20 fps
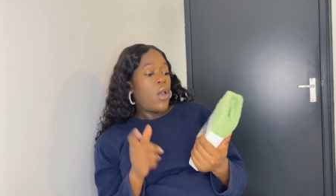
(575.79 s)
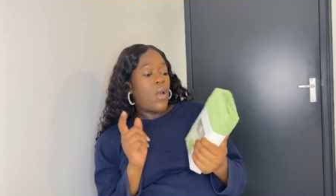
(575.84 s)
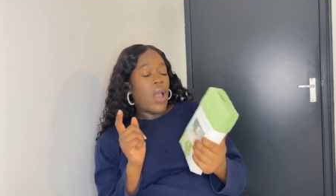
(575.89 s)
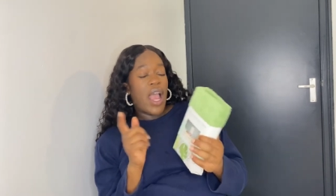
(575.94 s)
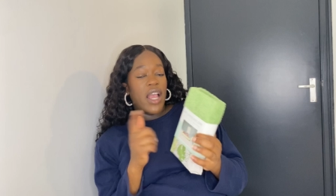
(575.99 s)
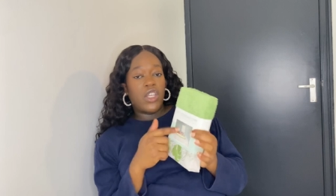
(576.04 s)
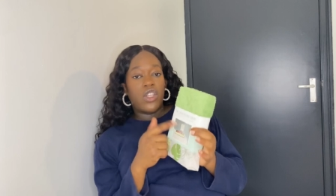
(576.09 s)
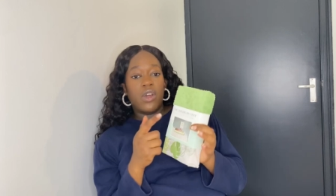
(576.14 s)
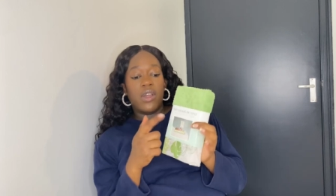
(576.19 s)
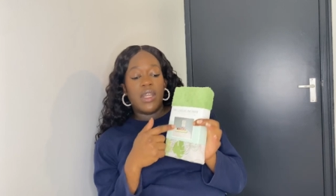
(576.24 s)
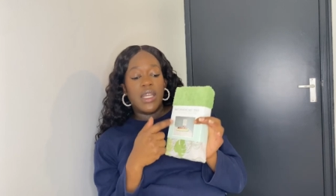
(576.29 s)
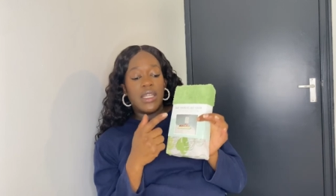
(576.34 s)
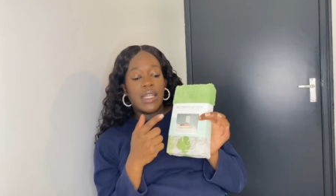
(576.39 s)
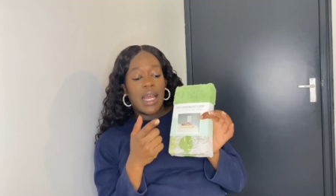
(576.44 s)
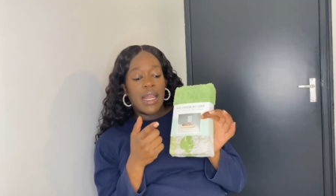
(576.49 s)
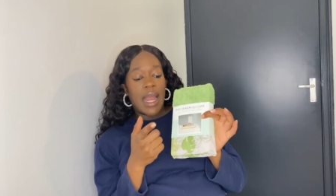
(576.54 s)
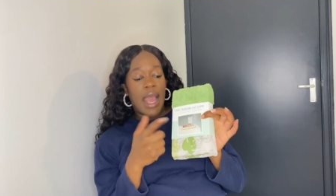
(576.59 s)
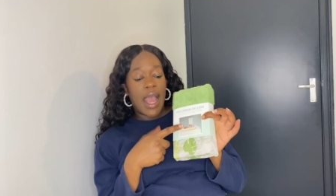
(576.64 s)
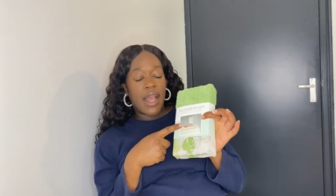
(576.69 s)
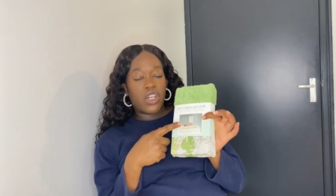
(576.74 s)
i saw this
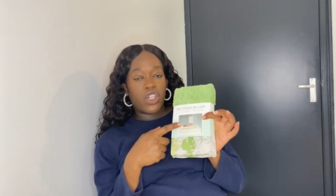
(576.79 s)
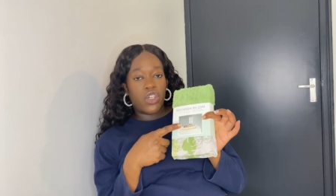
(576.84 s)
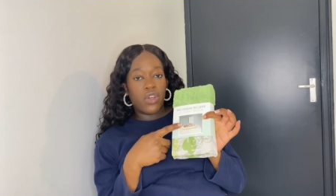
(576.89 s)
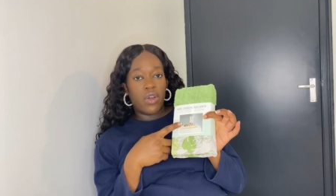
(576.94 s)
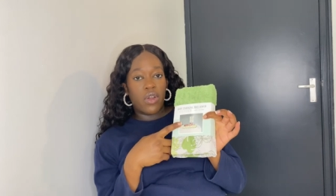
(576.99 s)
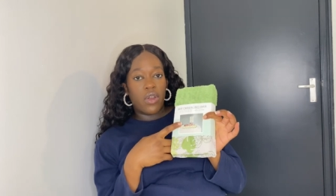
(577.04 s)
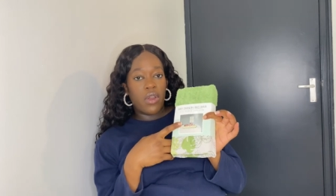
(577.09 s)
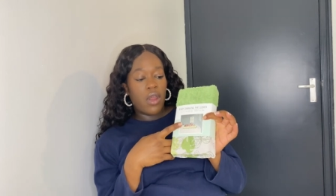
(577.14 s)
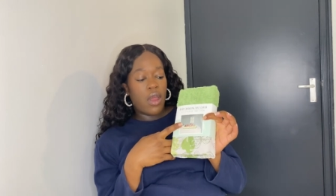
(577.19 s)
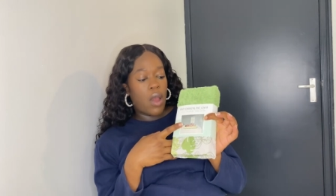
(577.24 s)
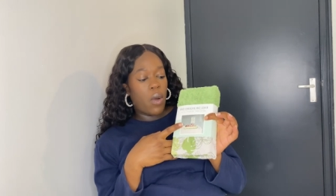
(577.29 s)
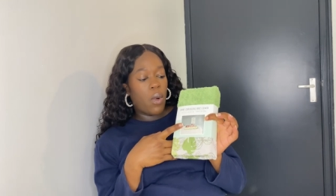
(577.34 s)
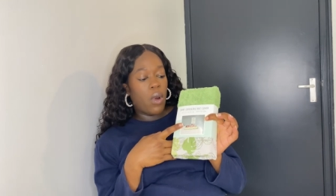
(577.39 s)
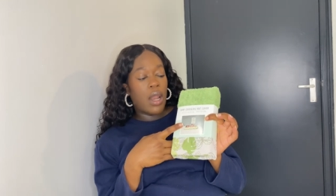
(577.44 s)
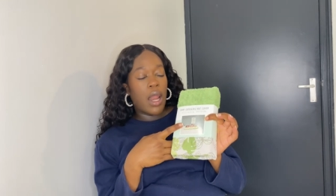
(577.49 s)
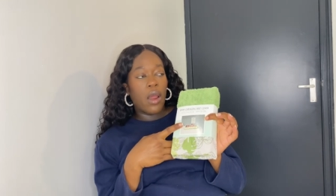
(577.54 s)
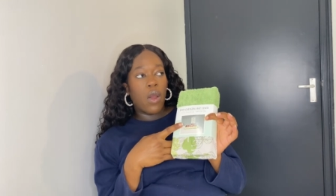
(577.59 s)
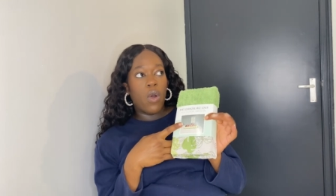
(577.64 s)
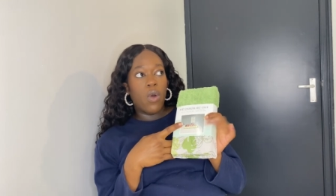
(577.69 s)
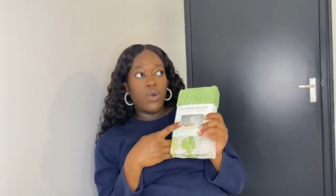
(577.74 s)
at action and we're
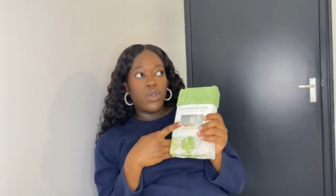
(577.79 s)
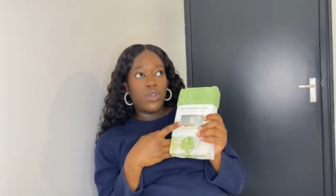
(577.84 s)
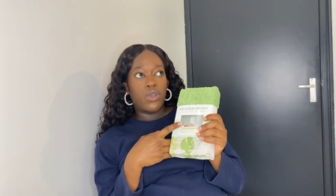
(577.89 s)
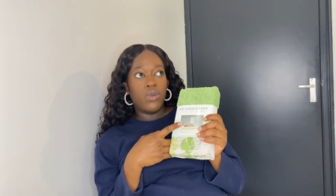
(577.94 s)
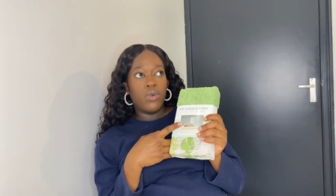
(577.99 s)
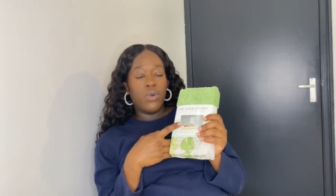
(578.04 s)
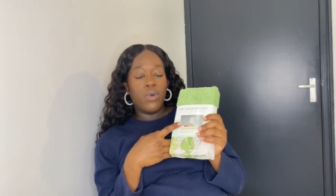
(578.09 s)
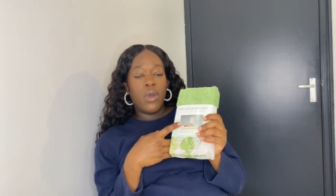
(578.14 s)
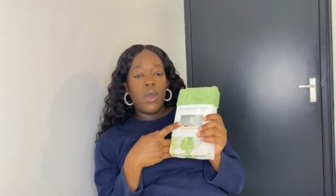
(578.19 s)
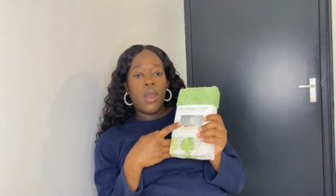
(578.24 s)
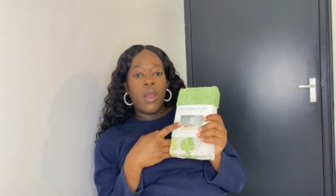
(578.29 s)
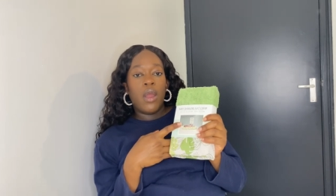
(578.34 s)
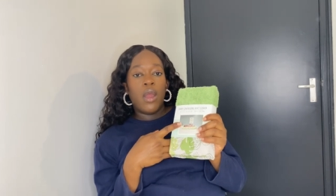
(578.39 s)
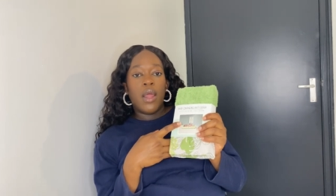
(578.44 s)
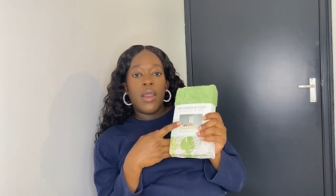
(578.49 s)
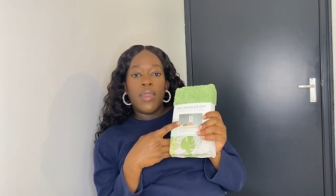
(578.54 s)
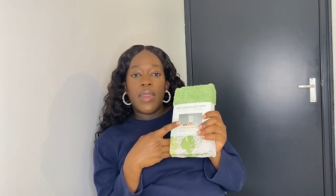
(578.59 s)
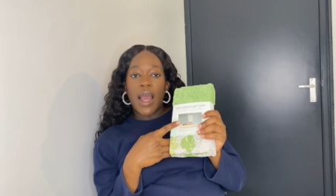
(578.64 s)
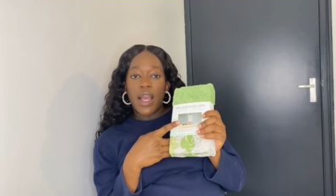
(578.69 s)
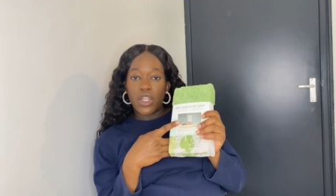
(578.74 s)
like oh shoot
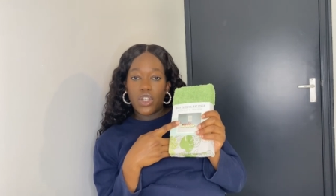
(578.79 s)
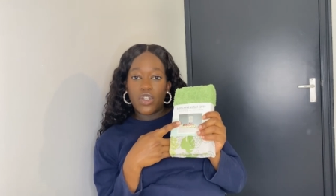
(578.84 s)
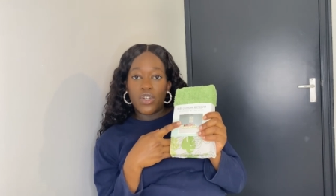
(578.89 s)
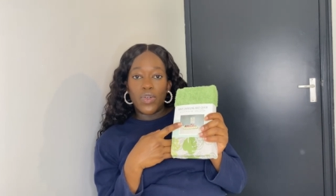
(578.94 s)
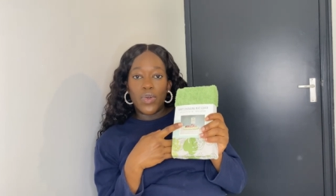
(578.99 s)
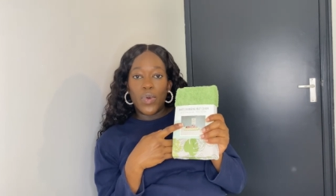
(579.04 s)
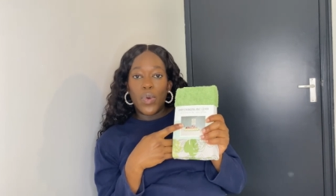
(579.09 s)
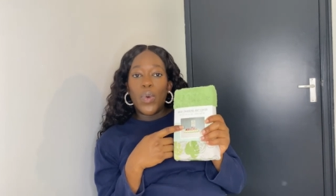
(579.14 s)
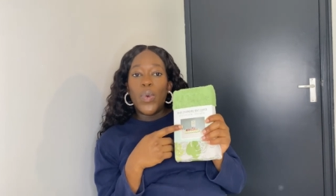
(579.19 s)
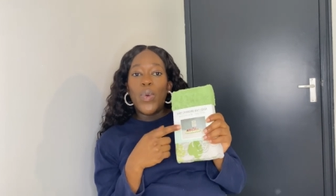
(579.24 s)
that's true